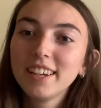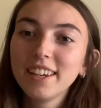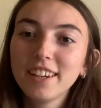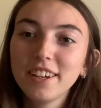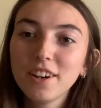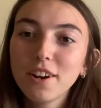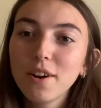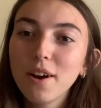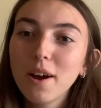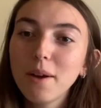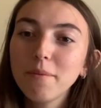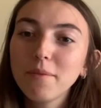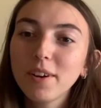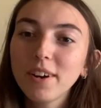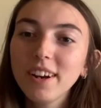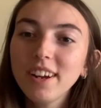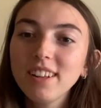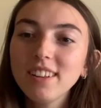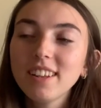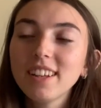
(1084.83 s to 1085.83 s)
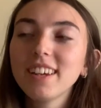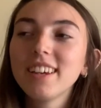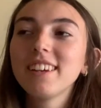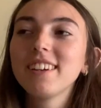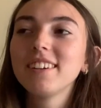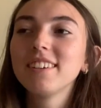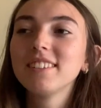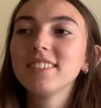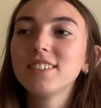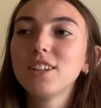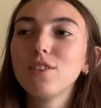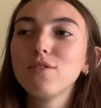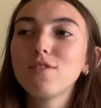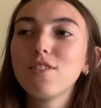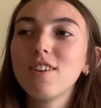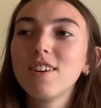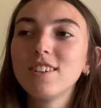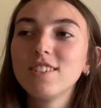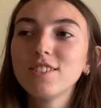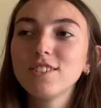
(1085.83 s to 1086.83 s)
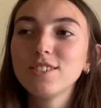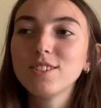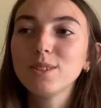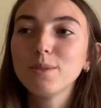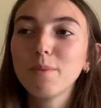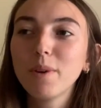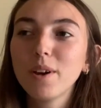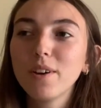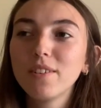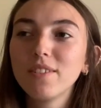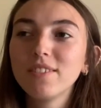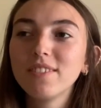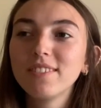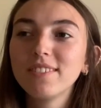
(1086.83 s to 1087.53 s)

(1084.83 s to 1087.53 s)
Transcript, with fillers: you know, I'm very like self-conscious about